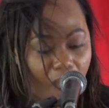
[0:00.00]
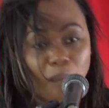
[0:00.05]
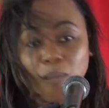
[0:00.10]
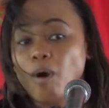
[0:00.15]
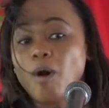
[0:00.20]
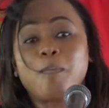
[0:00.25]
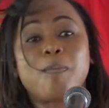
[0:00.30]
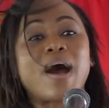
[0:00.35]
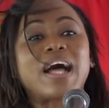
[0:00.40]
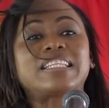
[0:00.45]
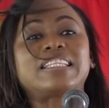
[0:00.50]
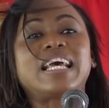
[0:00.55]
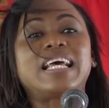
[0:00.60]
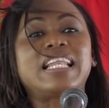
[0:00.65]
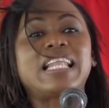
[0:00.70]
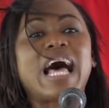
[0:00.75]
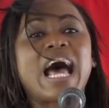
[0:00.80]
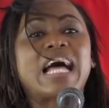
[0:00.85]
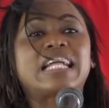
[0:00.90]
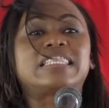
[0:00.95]

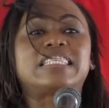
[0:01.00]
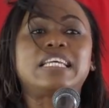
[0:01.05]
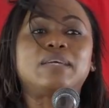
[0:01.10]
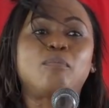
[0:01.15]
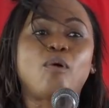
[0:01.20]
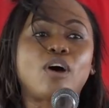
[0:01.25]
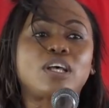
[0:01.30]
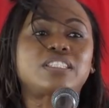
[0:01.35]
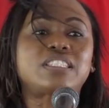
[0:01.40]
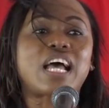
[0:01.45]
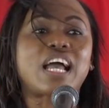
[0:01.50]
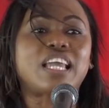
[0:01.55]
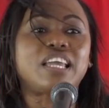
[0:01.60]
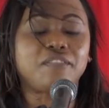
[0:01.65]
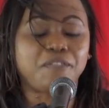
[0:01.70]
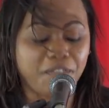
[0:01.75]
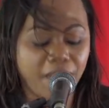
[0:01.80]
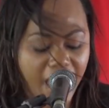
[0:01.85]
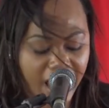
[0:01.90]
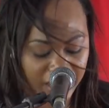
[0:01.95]
Mopatela, Dimo
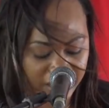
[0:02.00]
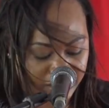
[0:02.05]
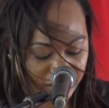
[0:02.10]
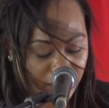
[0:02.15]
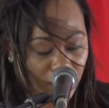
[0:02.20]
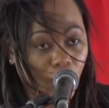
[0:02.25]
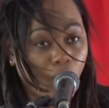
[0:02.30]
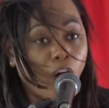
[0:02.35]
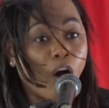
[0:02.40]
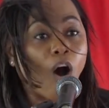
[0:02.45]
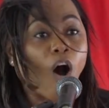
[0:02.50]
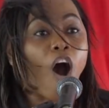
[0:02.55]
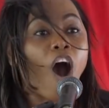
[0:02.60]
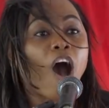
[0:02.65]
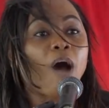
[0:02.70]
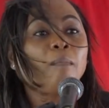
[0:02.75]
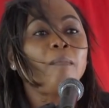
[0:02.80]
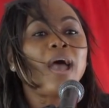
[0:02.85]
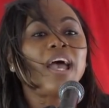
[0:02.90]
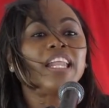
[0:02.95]
Sakifet.
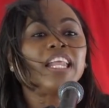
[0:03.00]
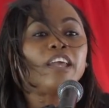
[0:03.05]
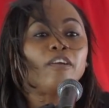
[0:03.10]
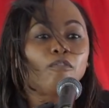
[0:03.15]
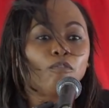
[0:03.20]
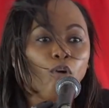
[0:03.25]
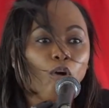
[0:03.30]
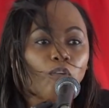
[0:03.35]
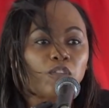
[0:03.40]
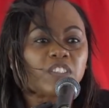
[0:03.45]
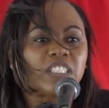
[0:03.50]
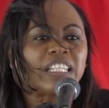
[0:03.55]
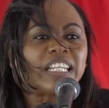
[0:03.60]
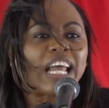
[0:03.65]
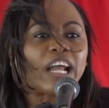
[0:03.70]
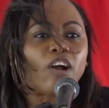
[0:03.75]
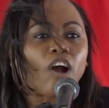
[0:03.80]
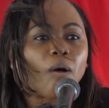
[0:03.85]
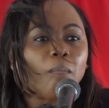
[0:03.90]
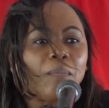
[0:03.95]
How many rules did
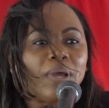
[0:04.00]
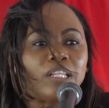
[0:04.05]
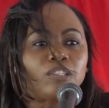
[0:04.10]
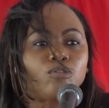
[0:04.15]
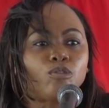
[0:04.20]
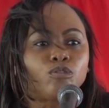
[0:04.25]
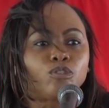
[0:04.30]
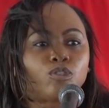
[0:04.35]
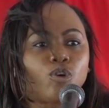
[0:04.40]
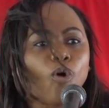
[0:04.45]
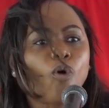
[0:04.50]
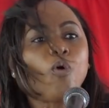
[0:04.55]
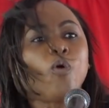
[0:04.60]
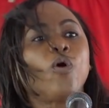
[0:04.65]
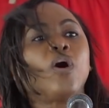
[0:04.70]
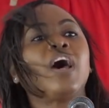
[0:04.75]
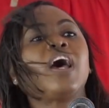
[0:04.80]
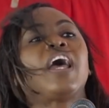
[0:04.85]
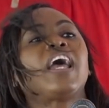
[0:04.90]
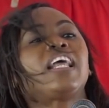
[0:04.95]
they commit to
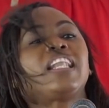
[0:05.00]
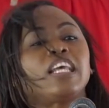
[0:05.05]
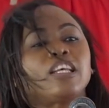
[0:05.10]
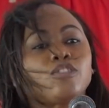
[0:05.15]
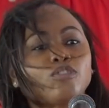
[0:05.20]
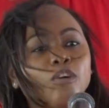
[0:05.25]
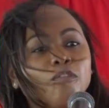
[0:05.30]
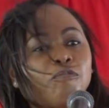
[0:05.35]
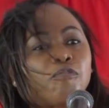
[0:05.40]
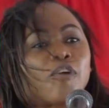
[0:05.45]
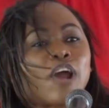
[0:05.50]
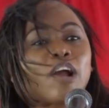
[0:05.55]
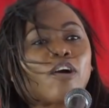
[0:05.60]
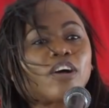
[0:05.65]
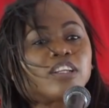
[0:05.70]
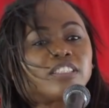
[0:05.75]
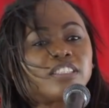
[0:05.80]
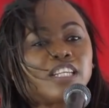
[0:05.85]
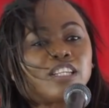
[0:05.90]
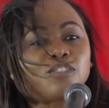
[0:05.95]
do in the Soufriere
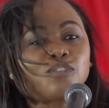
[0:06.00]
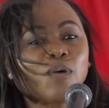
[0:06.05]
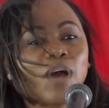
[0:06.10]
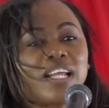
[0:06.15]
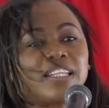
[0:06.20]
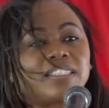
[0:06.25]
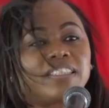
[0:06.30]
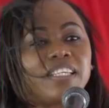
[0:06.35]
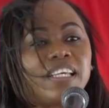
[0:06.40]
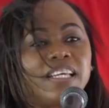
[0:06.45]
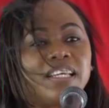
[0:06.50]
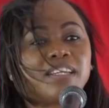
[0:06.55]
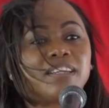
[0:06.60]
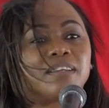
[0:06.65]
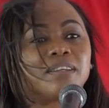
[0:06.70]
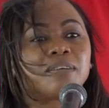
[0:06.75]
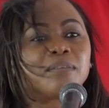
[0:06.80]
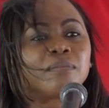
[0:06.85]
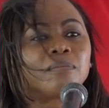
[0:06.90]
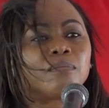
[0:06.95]
constituency?
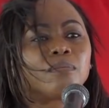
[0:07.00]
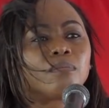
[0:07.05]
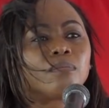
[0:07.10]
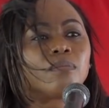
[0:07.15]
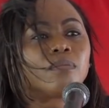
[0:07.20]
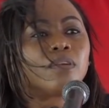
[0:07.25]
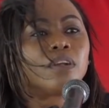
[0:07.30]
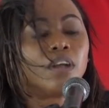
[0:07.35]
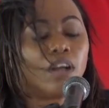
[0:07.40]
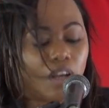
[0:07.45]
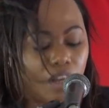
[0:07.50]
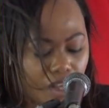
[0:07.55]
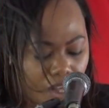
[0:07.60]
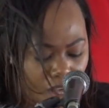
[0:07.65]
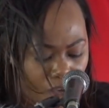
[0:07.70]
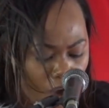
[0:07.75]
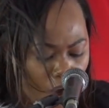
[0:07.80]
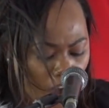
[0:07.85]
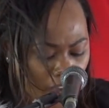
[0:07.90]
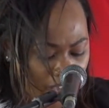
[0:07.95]

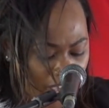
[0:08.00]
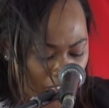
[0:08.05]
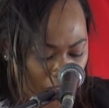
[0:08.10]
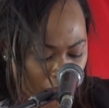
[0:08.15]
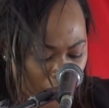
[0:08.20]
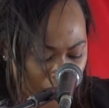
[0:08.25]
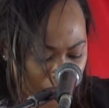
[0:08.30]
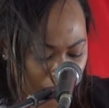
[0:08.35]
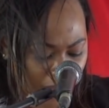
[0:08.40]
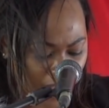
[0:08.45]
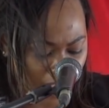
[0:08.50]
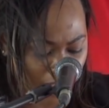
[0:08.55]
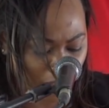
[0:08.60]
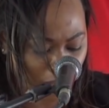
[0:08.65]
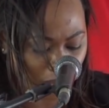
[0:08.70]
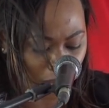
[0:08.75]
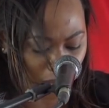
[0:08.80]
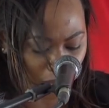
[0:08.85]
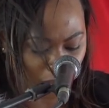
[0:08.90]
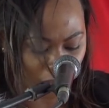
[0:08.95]
Okay, well, thank
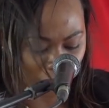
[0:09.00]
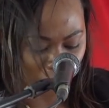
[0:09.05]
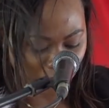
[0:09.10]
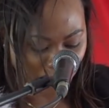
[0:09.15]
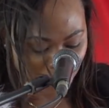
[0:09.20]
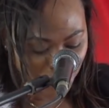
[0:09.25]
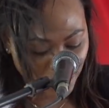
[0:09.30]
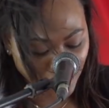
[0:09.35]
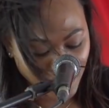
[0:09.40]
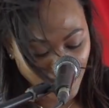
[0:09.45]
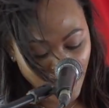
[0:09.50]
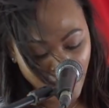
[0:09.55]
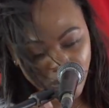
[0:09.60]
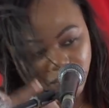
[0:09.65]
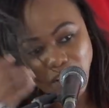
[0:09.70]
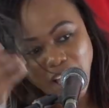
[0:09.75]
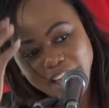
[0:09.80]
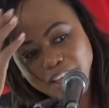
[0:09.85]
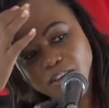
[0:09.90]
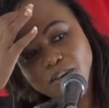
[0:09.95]
you.
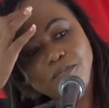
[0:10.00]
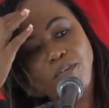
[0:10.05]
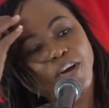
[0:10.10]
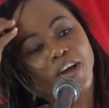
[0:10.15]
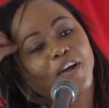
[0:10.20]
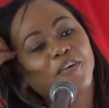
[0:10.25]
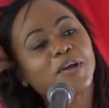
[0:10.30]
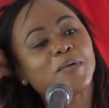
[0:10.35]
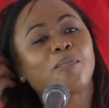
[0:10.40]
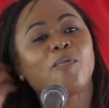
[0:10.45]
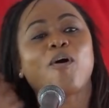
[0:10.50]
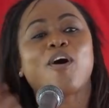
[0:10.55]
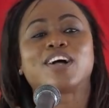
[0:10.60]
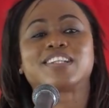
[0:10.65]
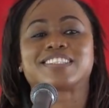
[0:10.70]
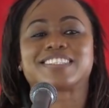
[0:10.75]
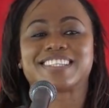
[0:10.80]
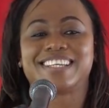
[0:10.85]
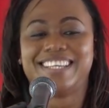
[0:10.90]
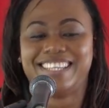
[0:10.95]
Thank you for your
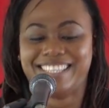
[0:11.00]
report.